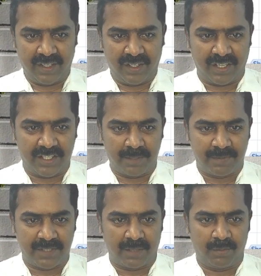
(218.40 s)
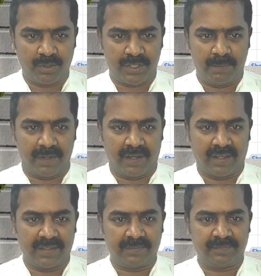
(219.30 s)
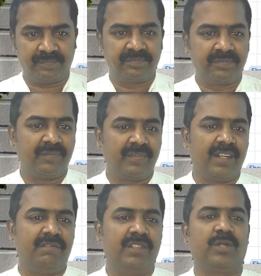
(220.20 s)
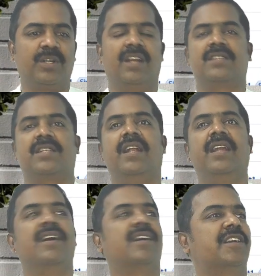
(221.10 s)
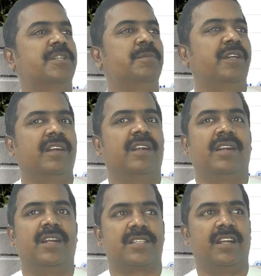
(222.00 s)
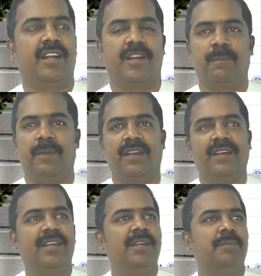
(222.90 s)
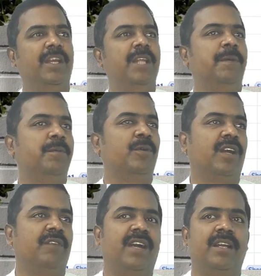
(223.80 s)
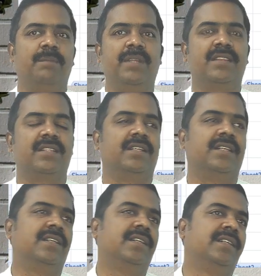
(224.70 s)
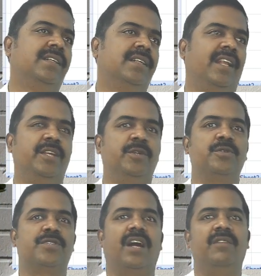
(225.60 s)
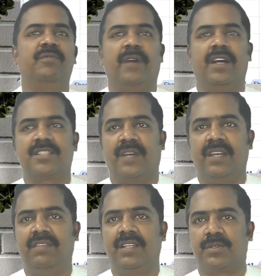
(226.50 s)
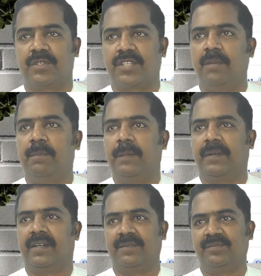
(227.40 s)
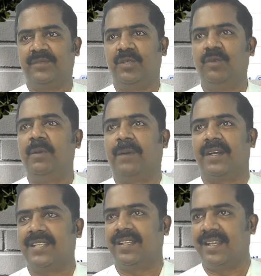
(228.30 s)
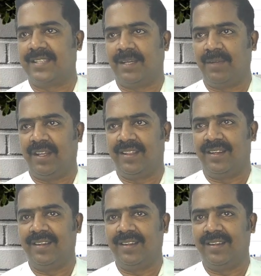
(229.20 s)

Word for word: concepts are most important without understanding a concept you cannot understand a topic many people would have heard a myth uh, like you solve past five years question paper you'll be passing the exam like that